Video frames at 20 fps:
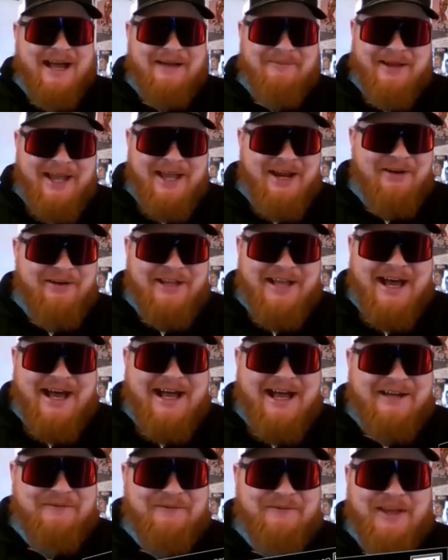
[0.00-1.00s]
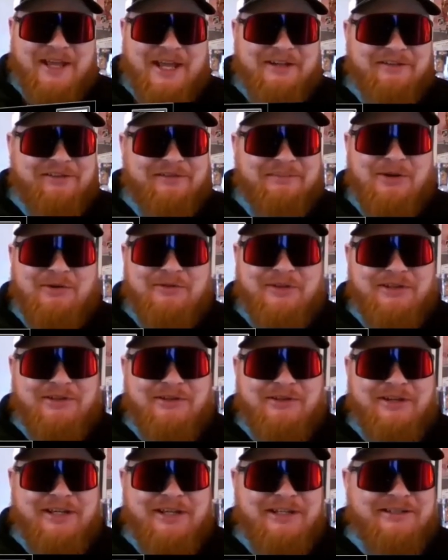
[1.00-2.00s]
a Harry Hyde fan, Smokey
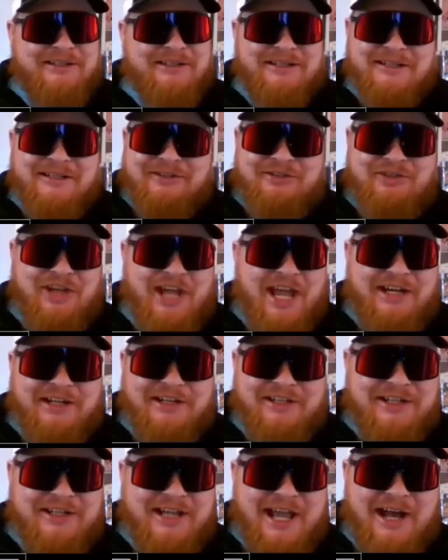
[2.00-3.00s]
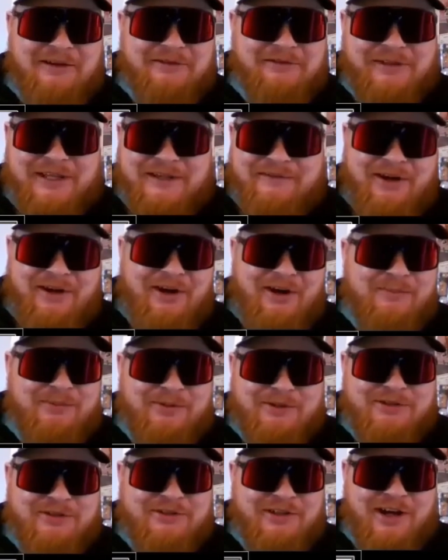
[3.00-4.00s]
Eunuch, Chad Knauss. They've all
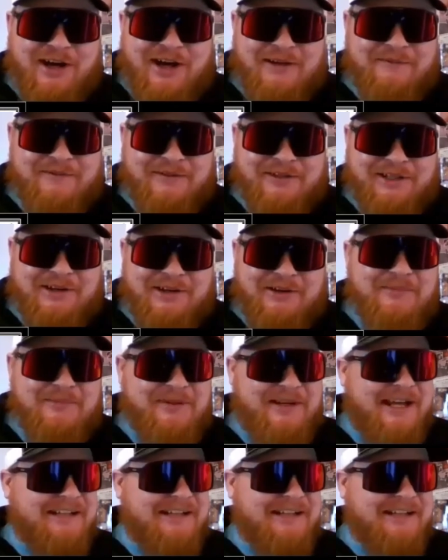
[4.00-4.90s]
pushed the envelope, and